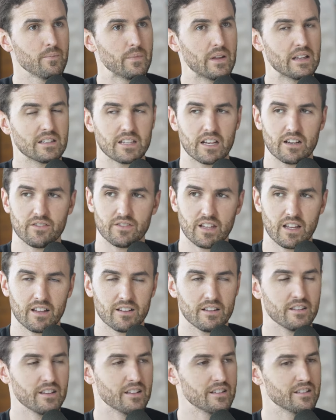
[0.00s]
instead of
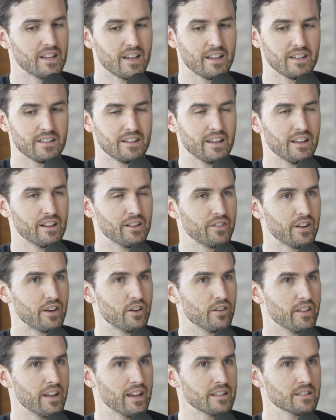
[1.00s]
taking the
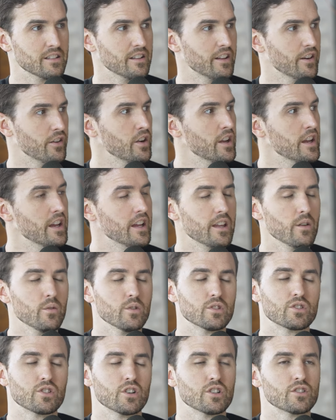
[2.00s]
elevator or the escalator, he
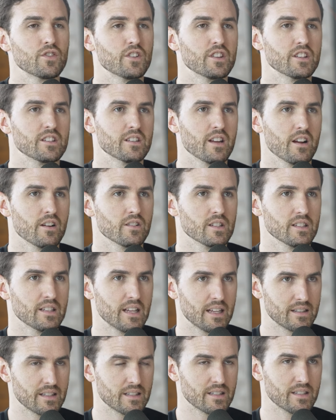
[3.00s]
would search for the stairs and
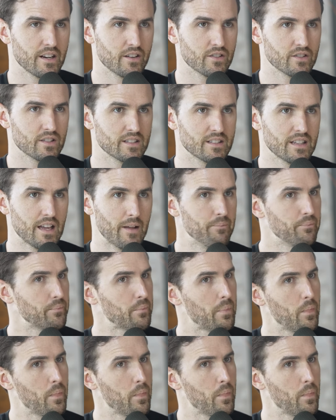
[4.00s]
take the stairs instead.